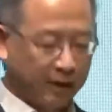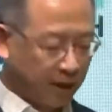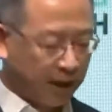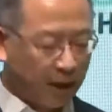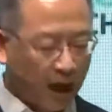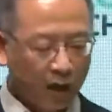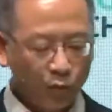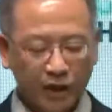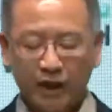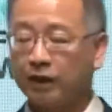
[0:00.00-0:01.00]
and how
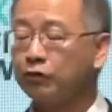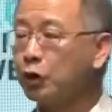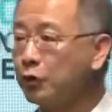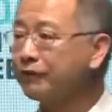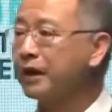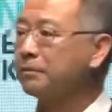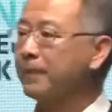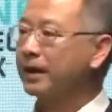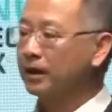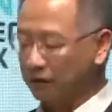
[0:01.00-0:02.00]
we can do things
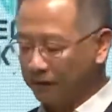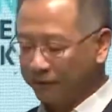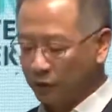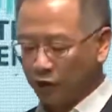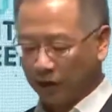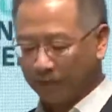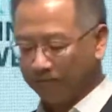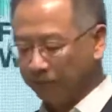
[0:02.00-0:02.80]
better in the future.